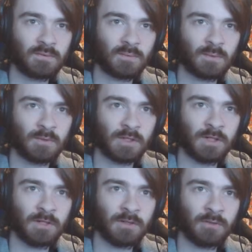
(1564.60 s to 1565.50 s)
We want to
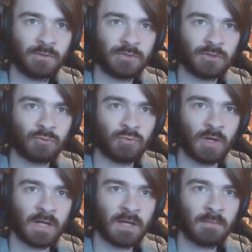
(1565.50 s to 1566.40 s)
go to the
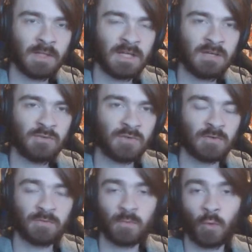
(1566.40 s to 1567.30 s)
right, I believe.
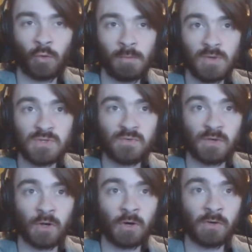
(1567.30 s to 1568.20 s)
I've almost
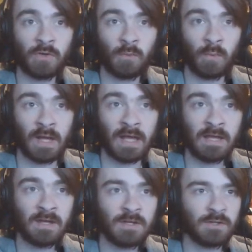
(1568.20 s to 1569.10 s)
forgotten the
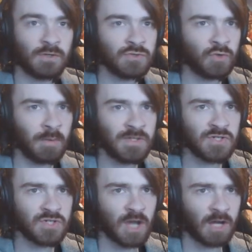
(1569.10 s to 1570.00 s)
way. Did those Crobats
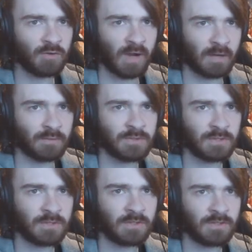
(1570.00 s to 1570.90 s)
just turn around?
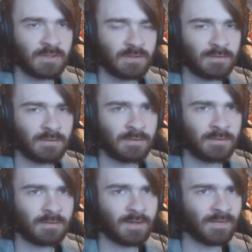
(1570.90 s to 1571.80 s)

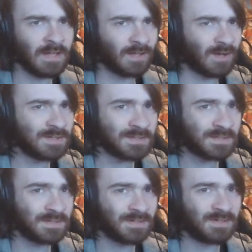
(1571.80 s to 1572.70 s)
Are they
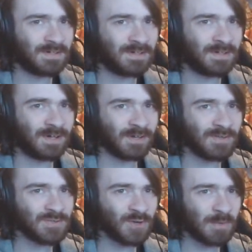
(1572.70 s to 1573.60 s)
lost? Are
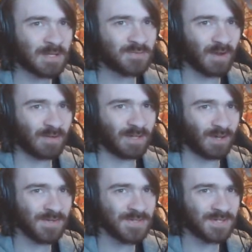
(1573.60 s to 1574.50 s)
those Crobats very
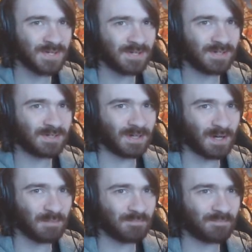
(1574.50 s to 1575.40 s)
lost?
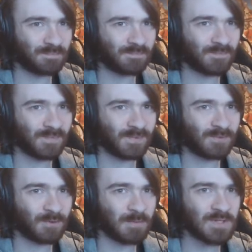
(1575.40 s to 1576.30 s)
Um,
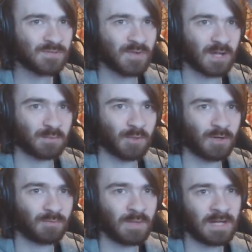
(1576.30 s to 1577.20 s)
repels effect wore
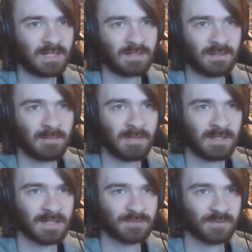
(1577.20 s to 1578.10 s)
off. Well, I
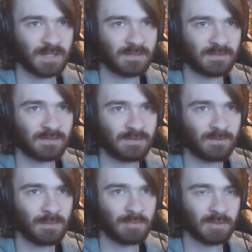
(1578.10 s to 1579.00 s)
mean, that's fine.
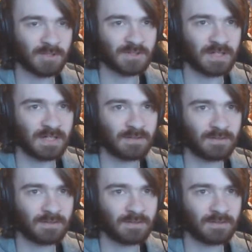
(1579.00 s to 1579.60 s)
We're pretty much there.